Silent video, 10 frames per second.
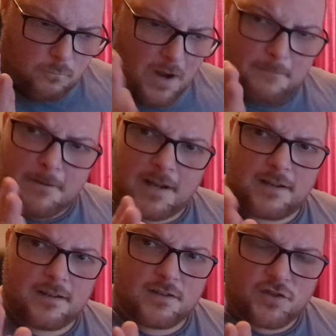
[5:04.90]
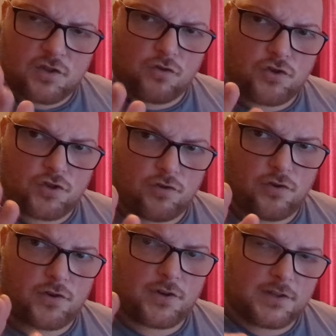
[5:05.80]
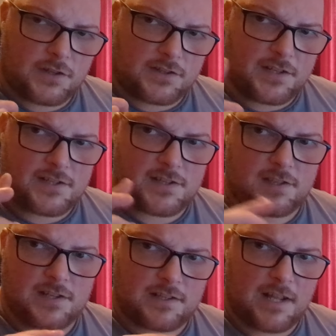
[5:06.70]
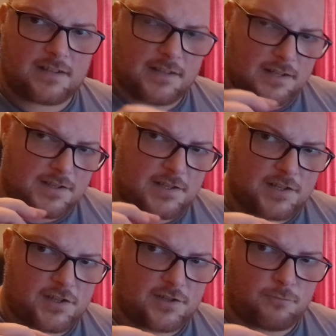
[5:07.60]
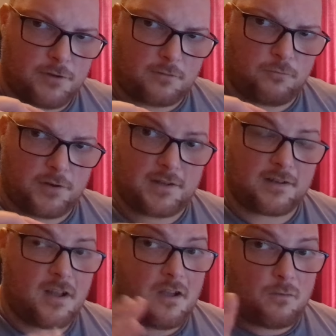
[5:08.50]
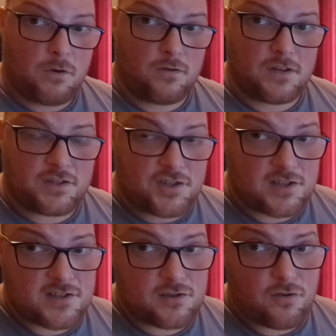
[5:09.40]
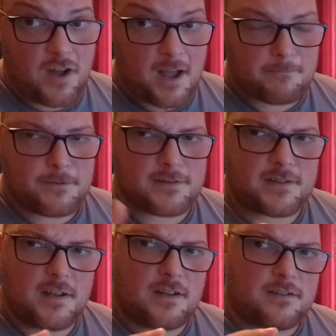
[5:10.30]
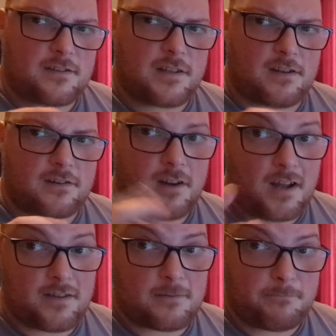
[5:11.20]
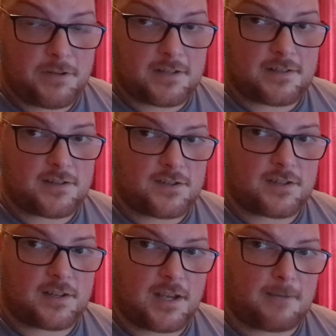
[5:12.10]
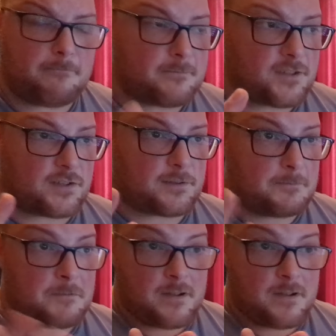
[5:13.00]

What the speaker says: why am I so sure that this is the intent and it's not just weird wording? Well, it just so happens that there are other abilities in the game that